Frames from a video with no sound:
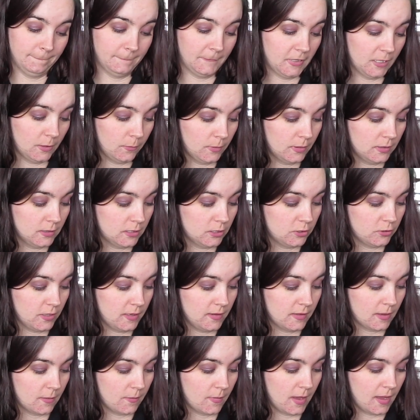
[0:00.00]
But I wanted to
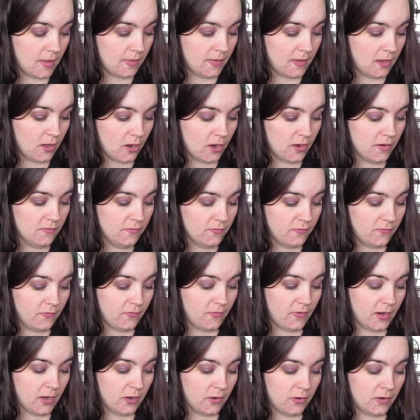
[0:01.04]
try them, and they are
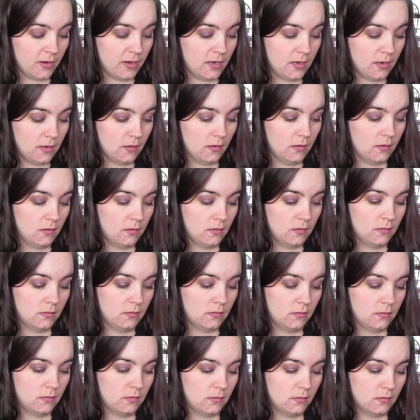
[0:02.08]
very,
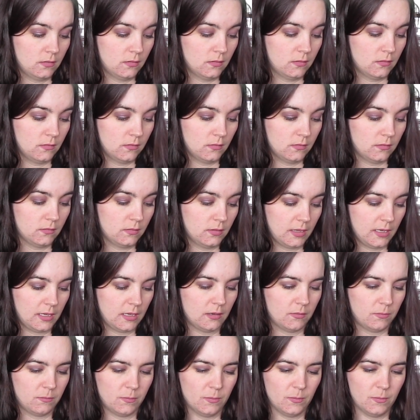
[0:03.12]
like,
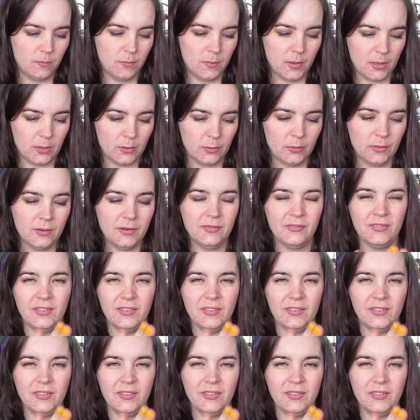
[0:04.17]
buttery